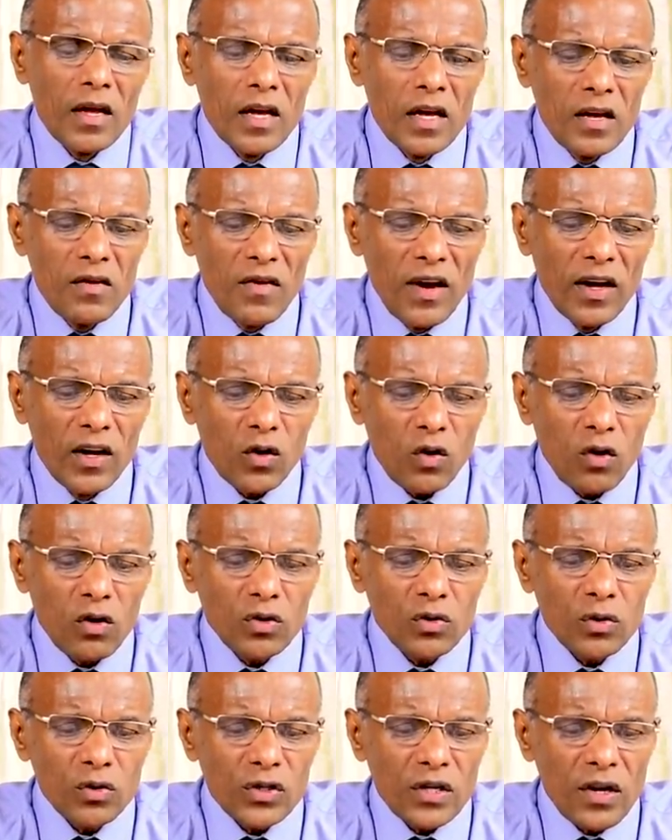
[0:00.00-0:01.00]
He went
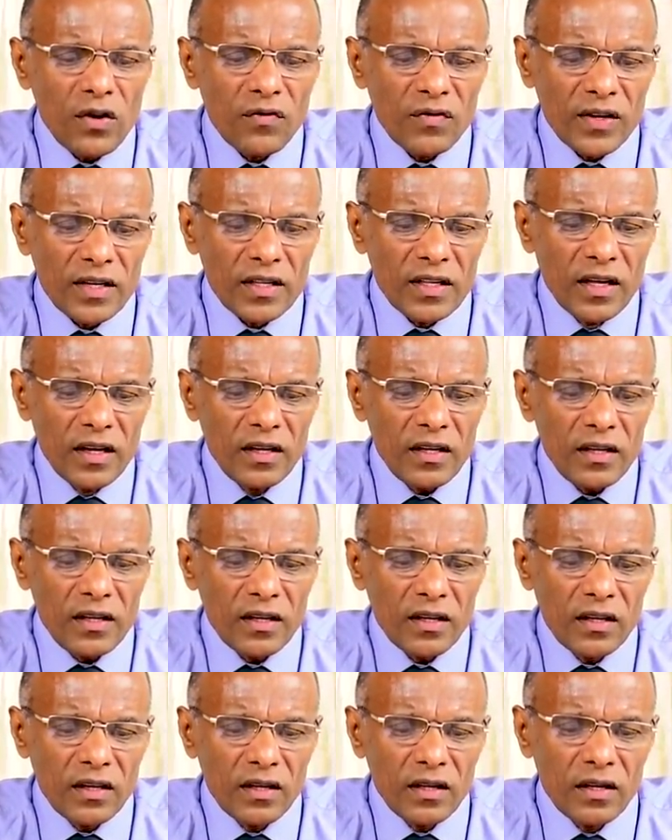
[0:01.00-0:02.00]
on to say further,
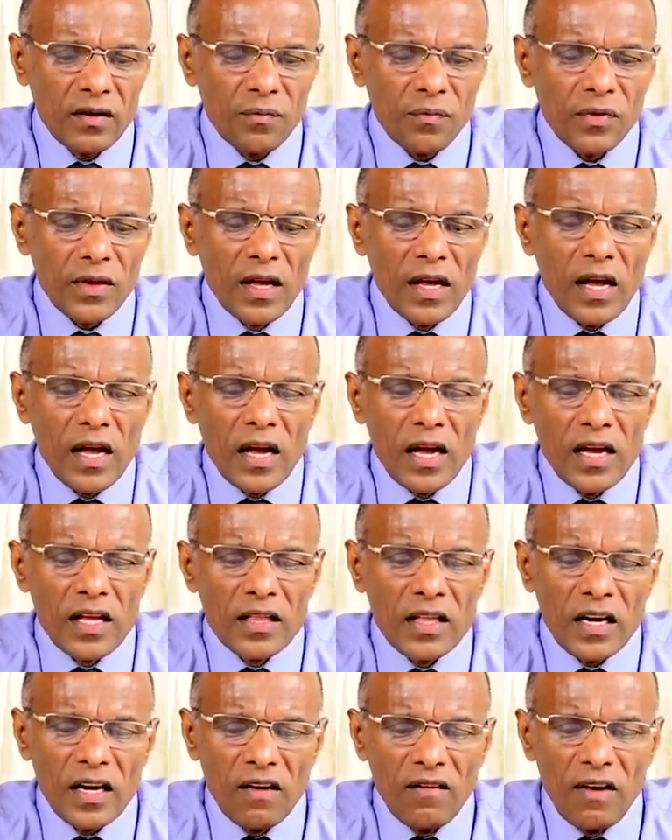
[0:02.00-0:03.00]

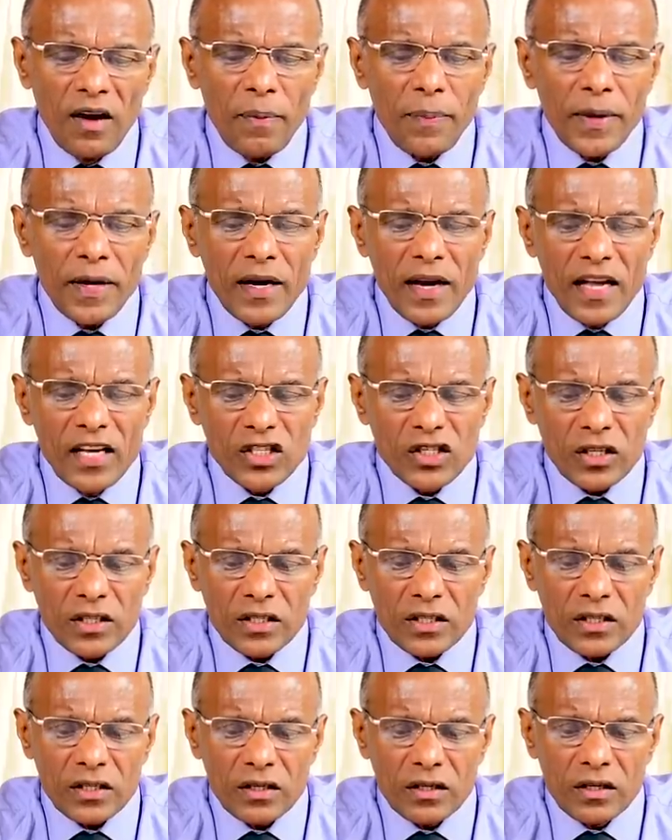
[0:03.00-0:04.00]
in the developing
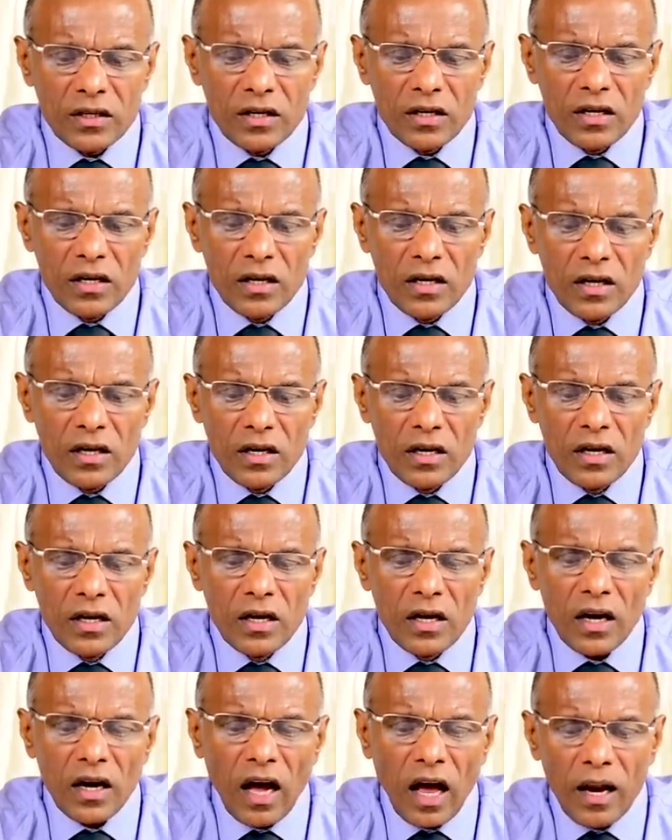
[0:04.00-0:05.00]
nations,
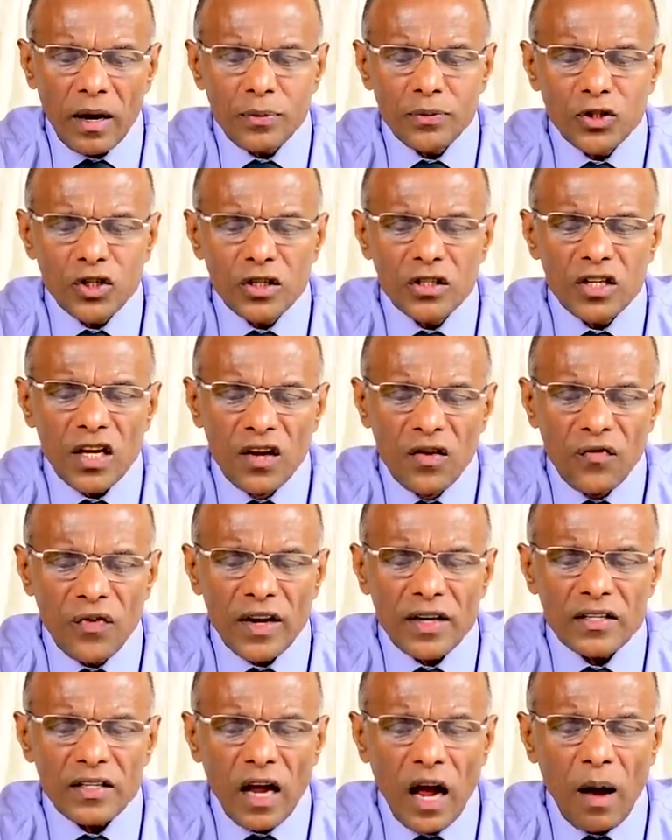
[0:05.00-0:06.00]
corruption's
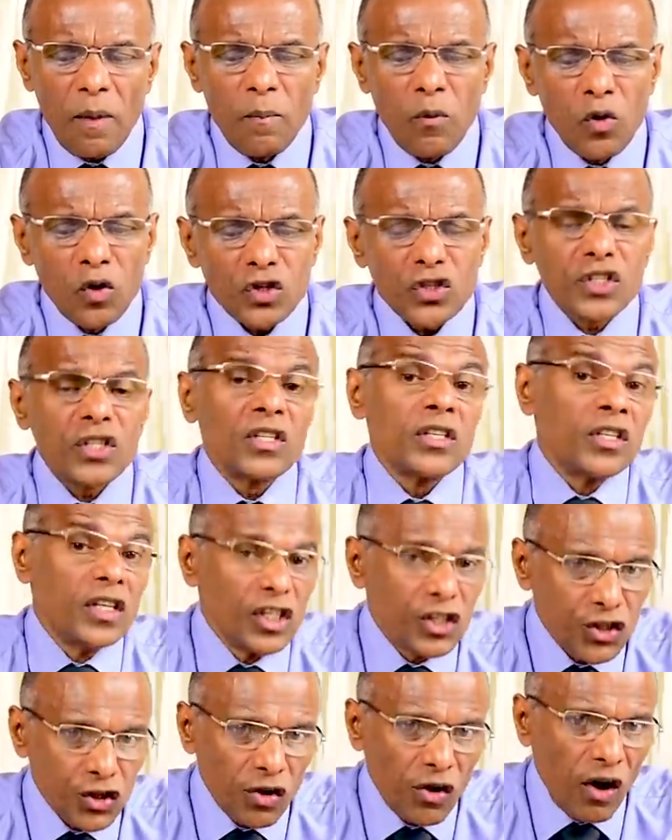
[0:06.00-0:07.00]
effects are most
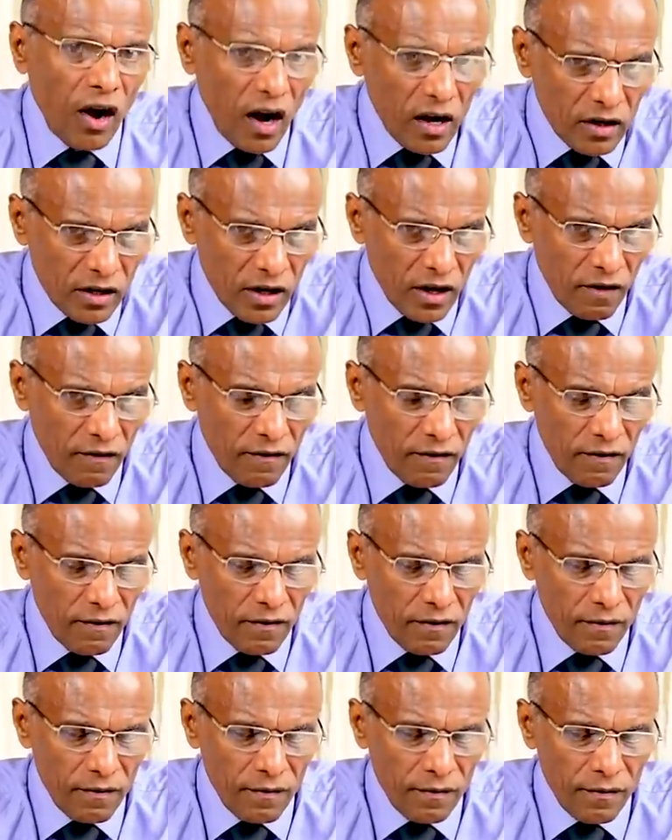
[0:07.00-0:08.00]
destructive.
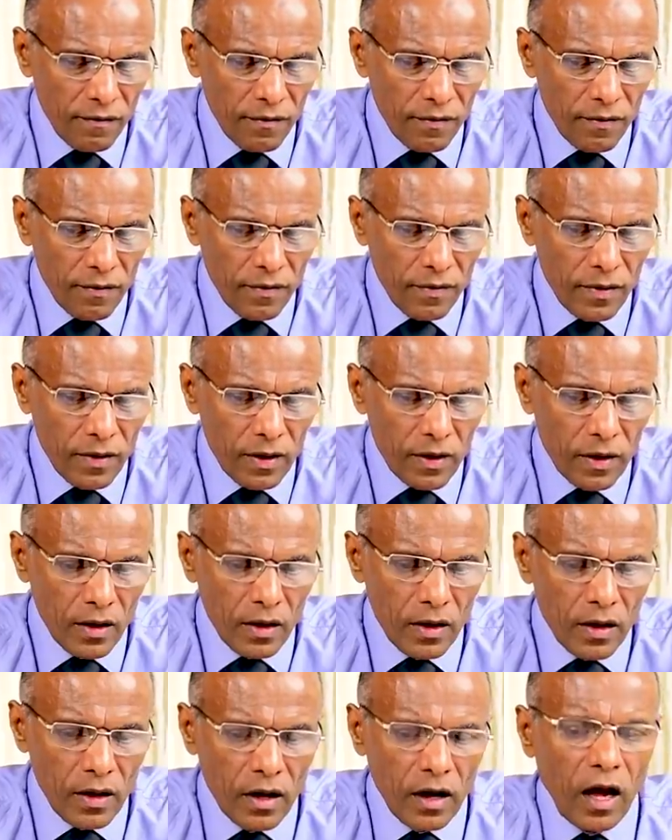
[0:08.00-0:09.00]

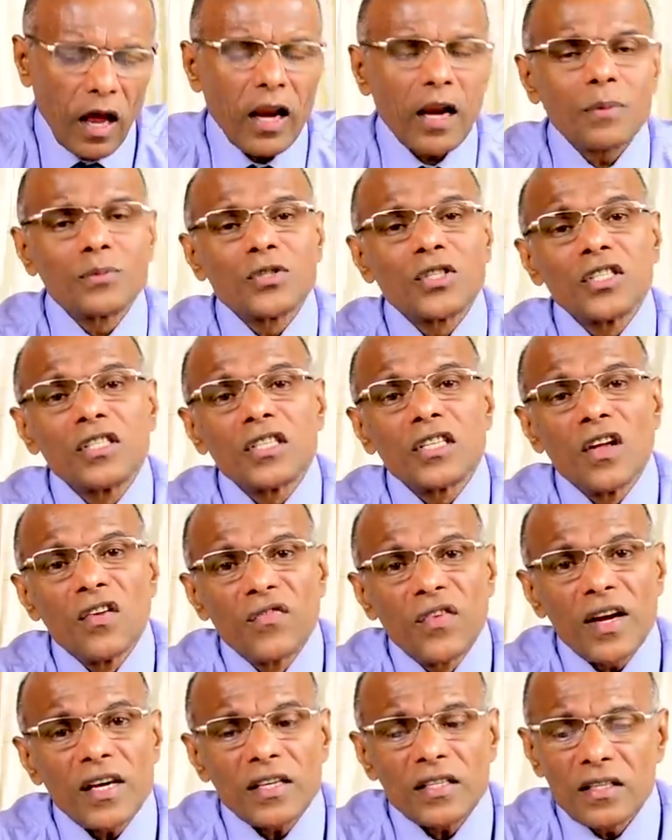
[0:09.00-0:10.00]
Corruption's
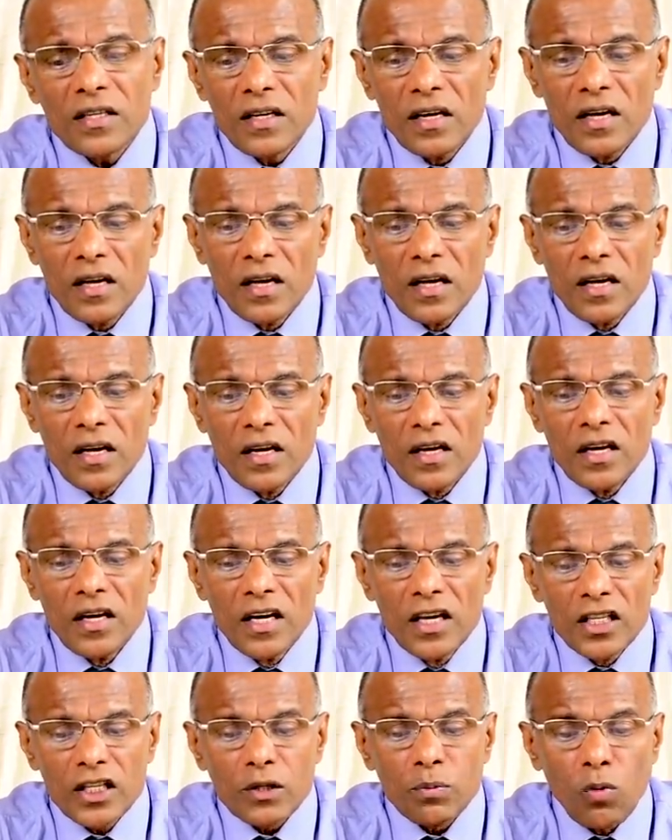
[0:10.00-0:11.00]
effects
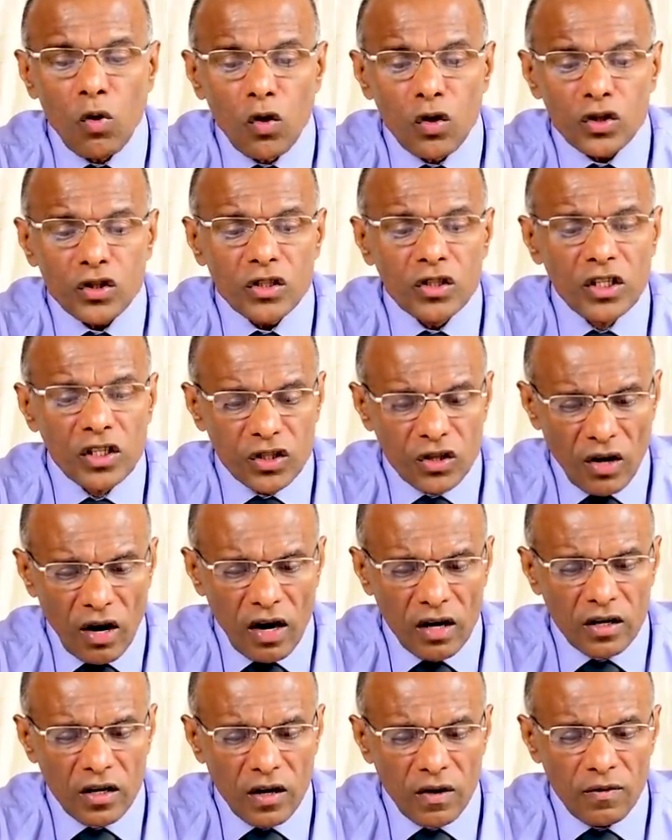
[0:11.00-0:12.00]
is most
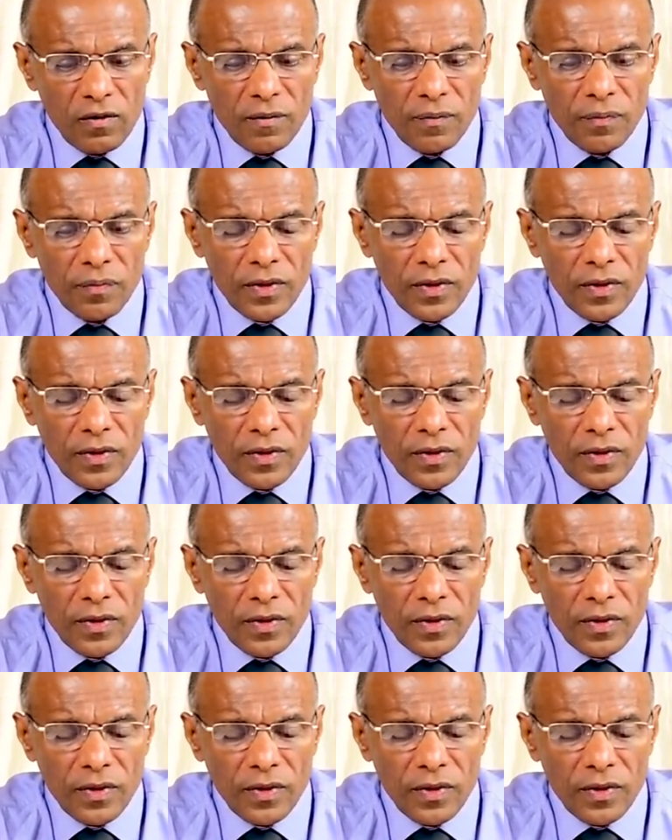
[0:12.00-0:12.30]
destructive.